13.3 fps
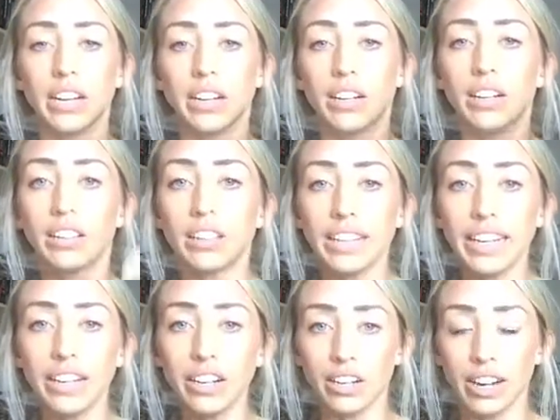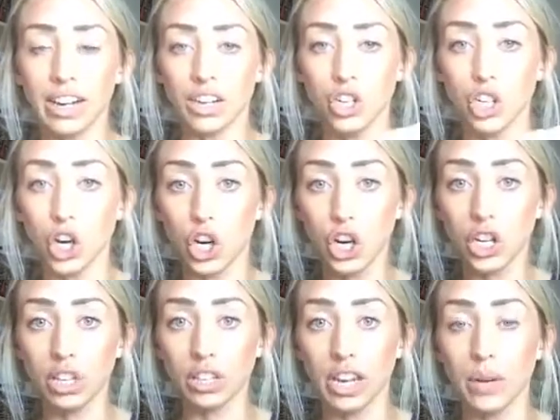clear
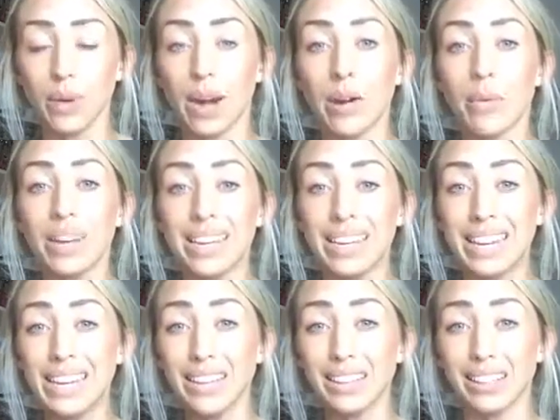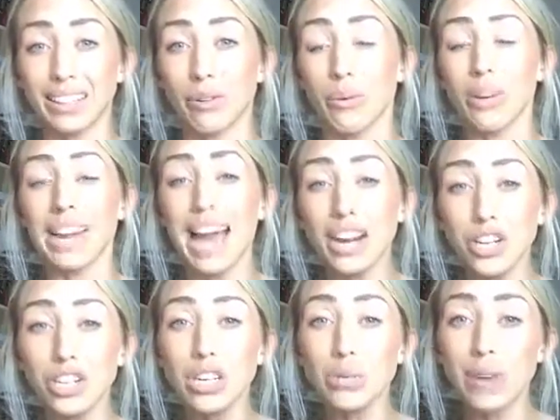internally, right? When we get clear, when we
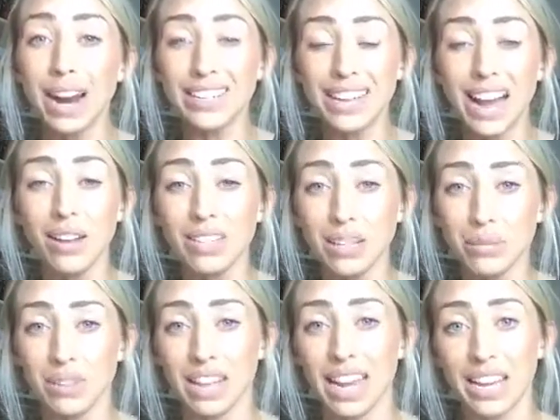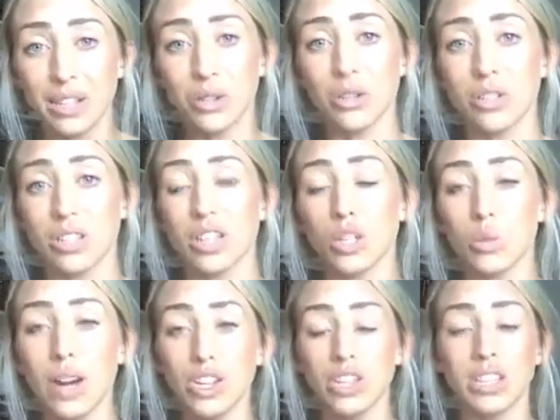actually write down some of the answers to these
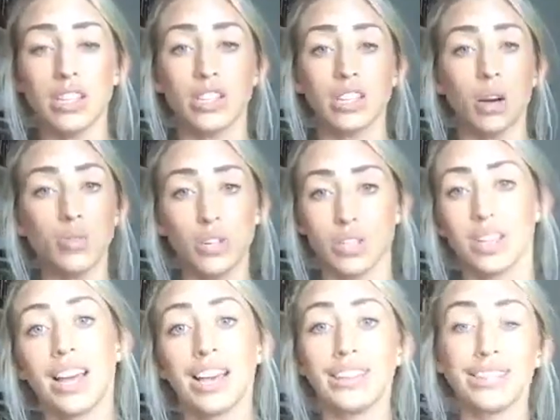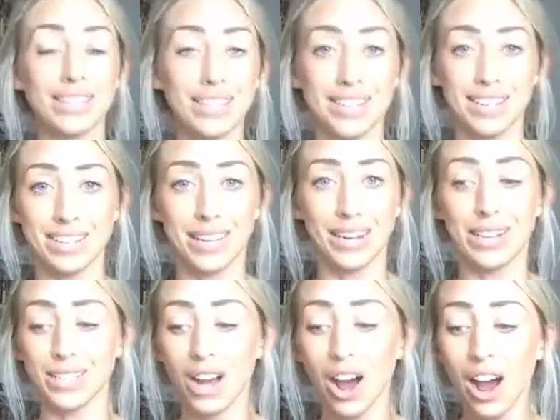questions and don't just listen to Sarah
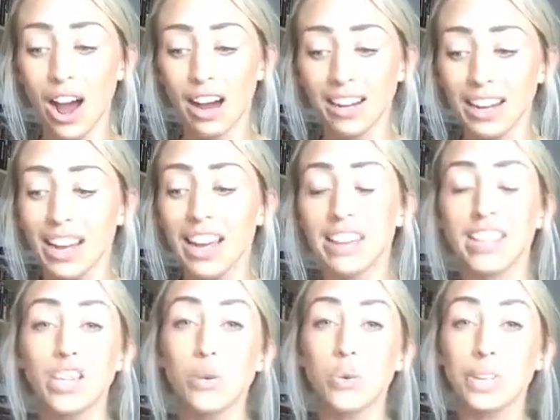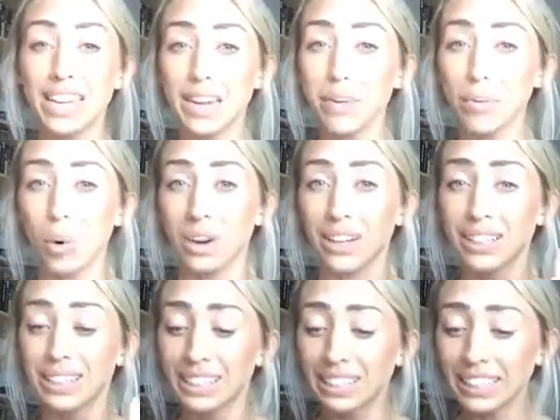talk, then you get more
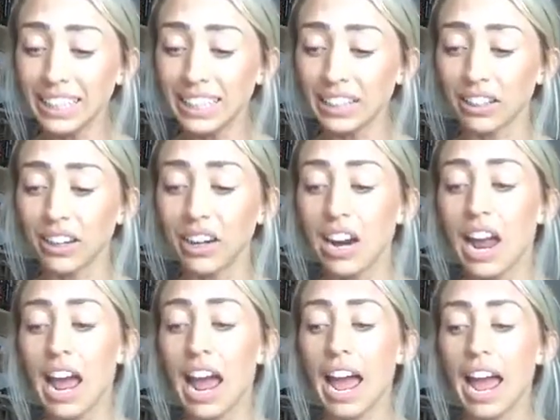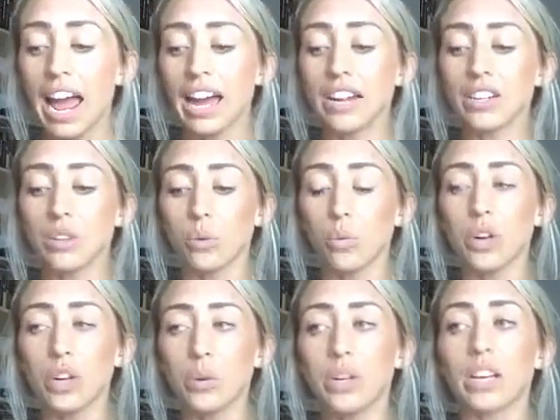clear. And
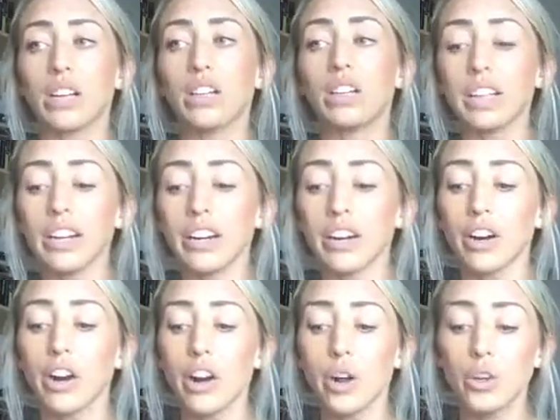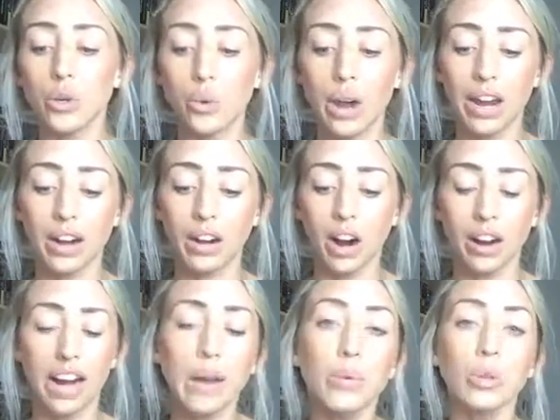when you get clear, you are
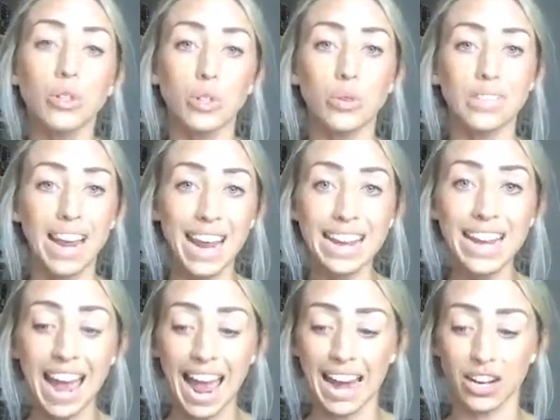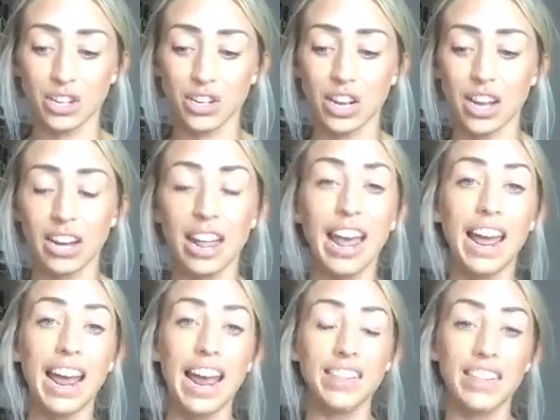able to take action
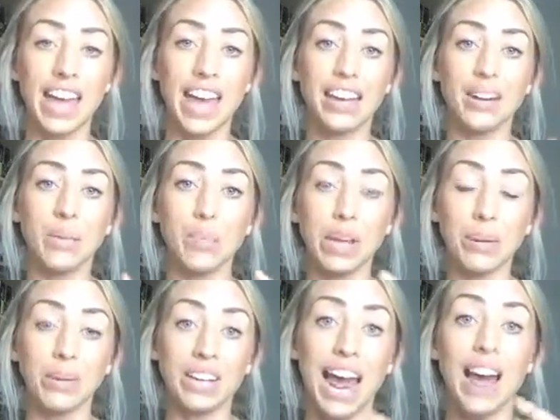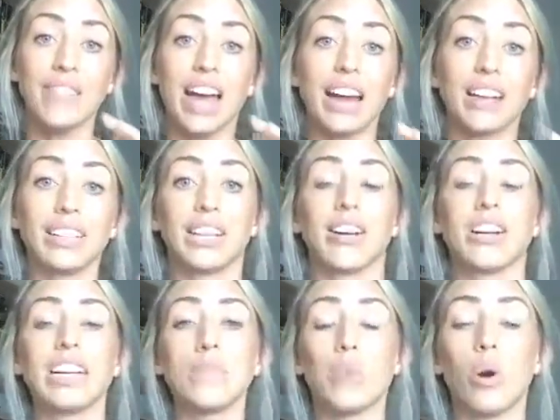and then be able to have that
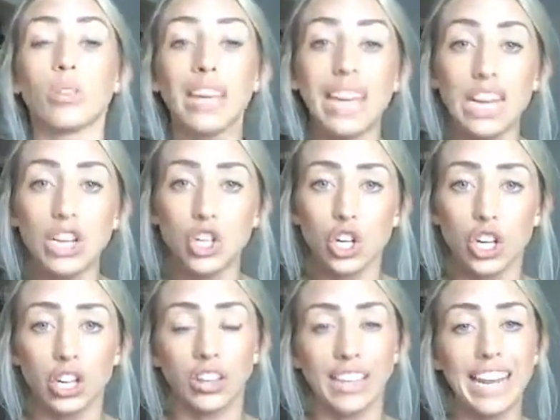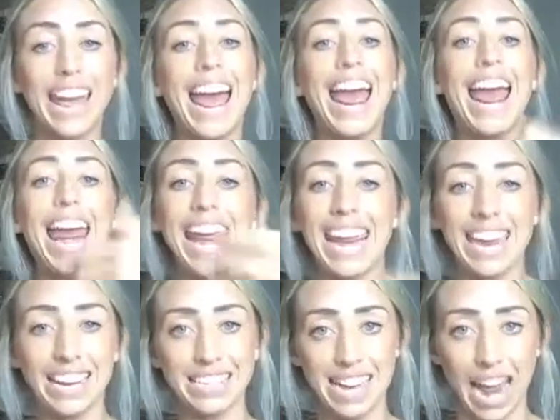clarity both internally
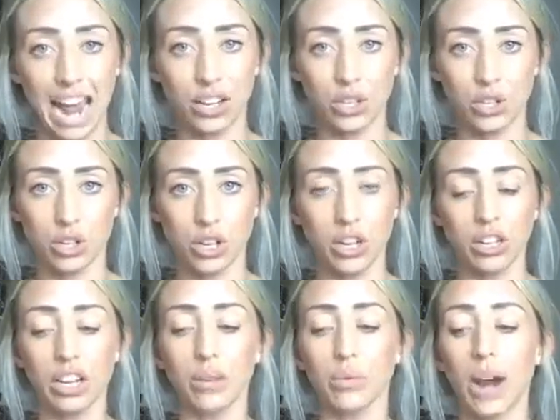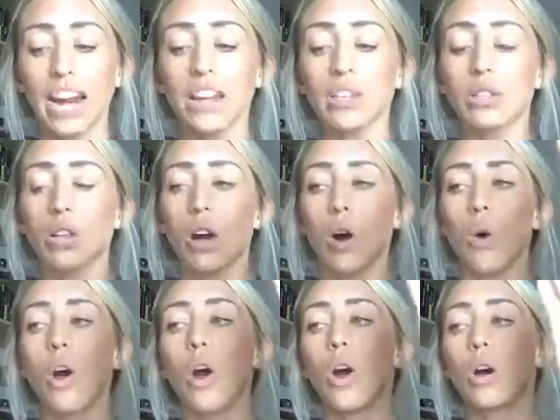and externally, right? So
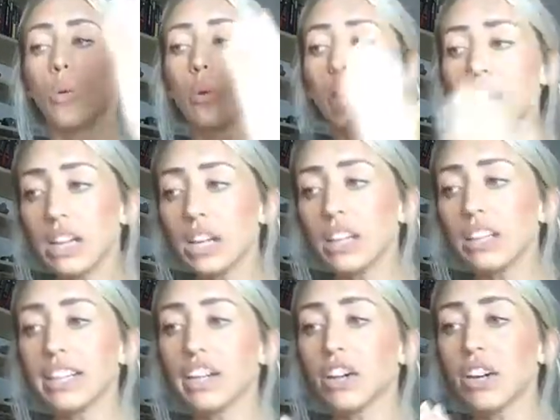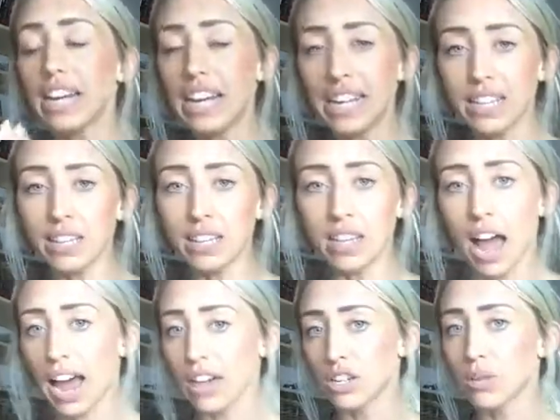getting clear
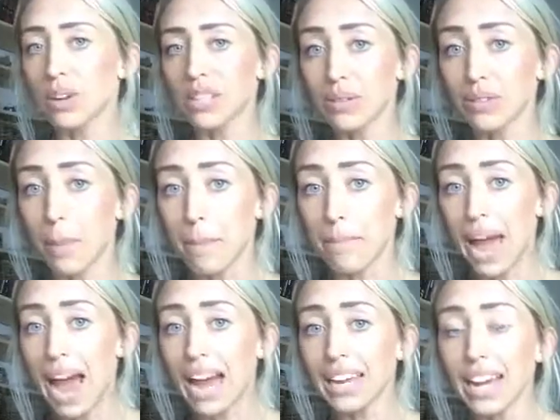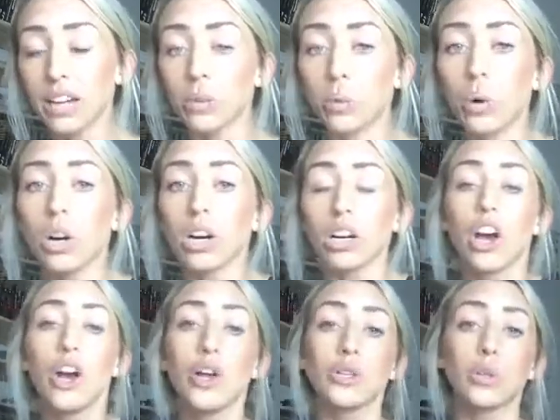inside, doing some of the back end work
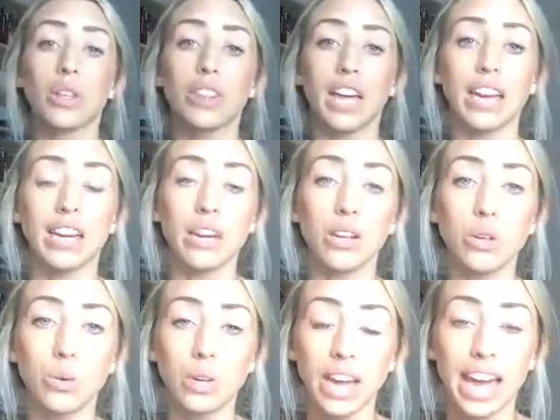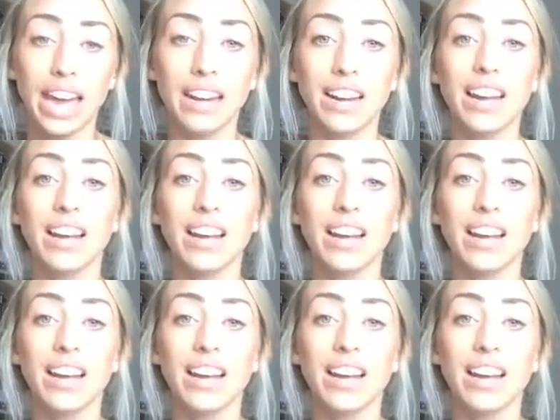so that then you can